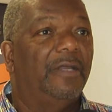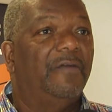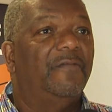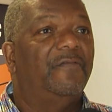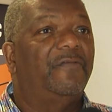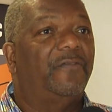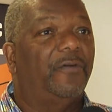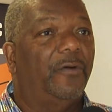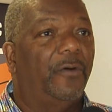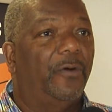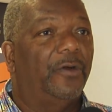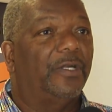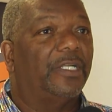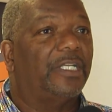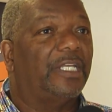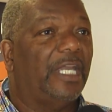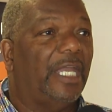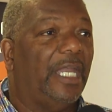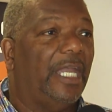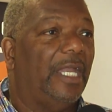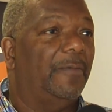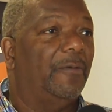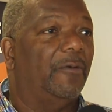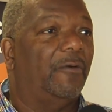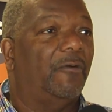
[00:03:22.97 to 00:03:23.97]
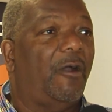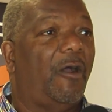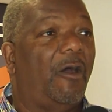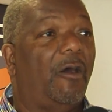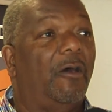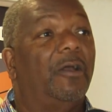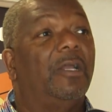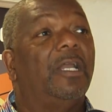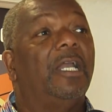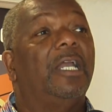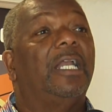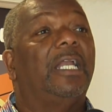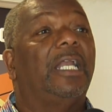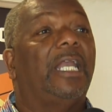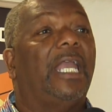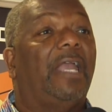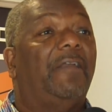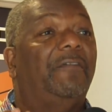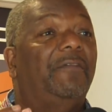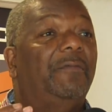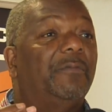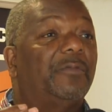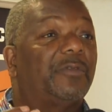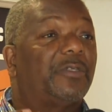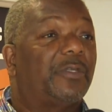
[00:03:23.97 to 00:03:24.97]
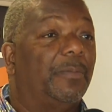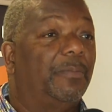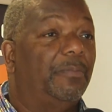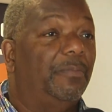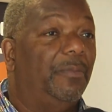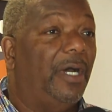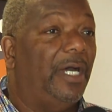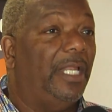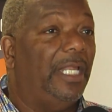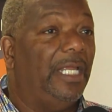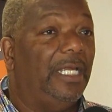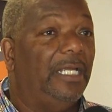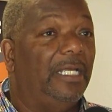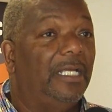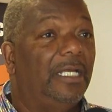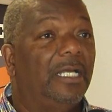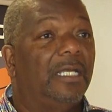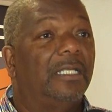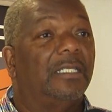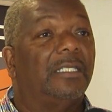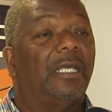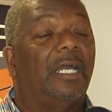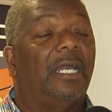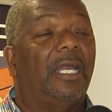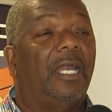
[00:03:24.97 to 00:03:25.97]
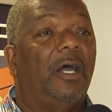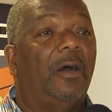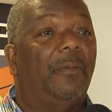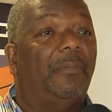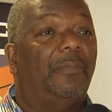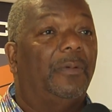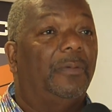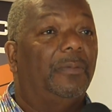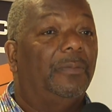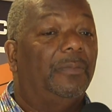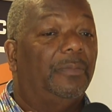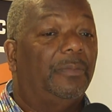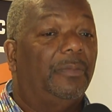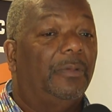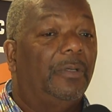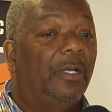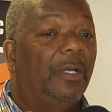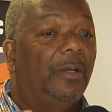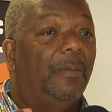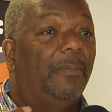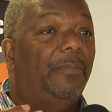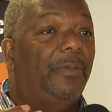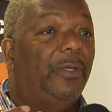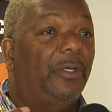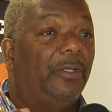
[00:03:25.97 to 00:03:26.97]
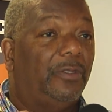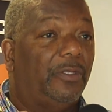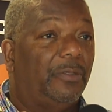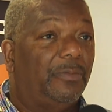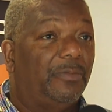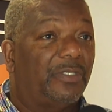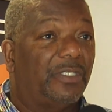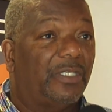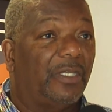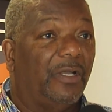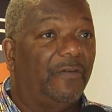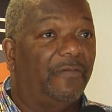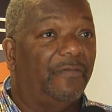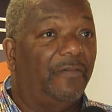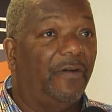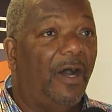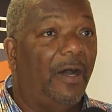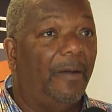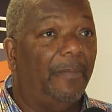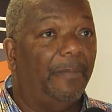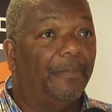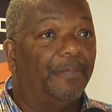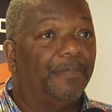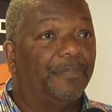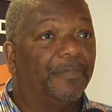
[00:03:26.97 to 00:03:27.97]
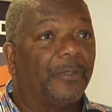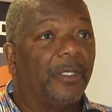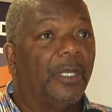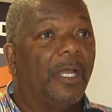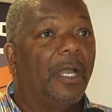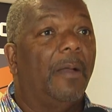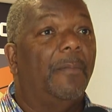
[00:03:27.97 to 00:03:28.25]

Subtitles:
Ford came around, gave him some money to help him build himself up,